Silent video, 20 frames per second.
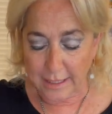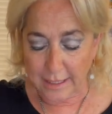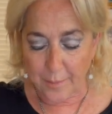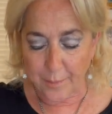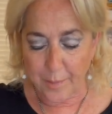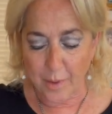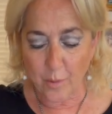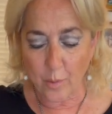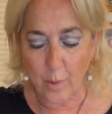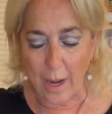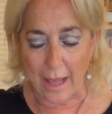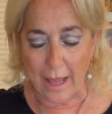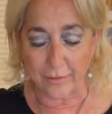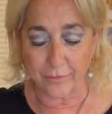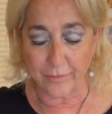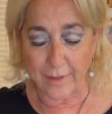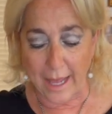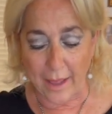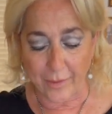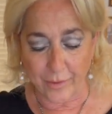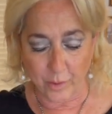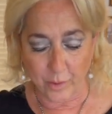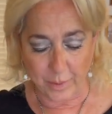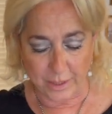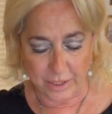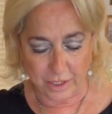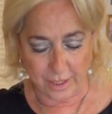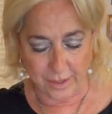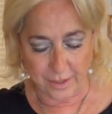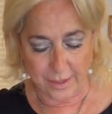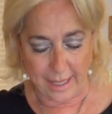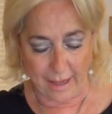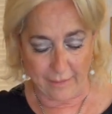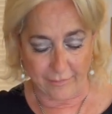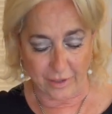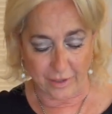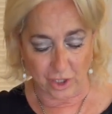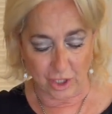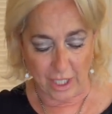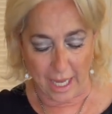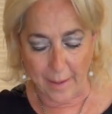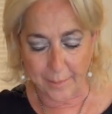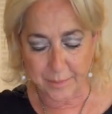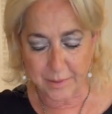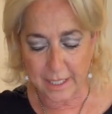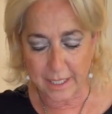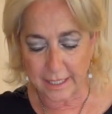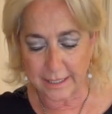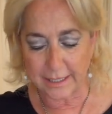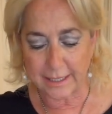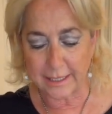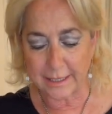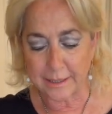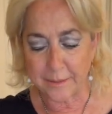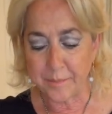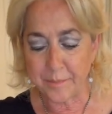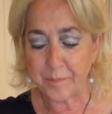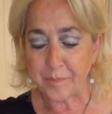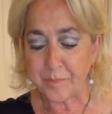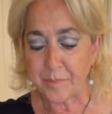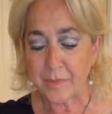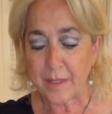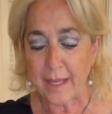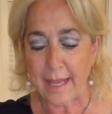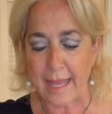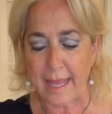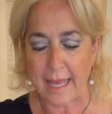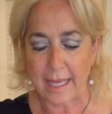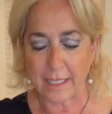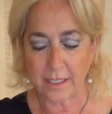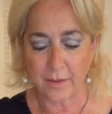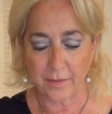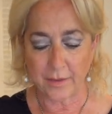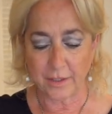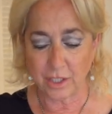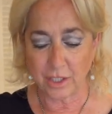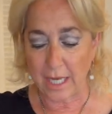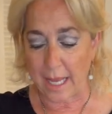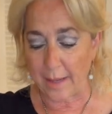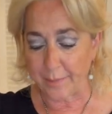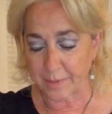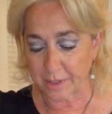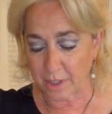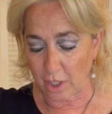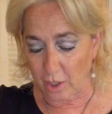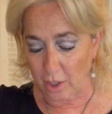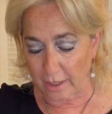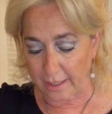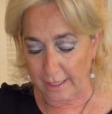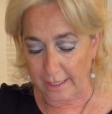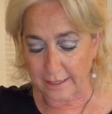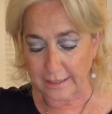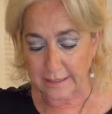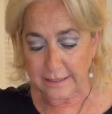but rather we just have the chopped onion and the chopped garlic.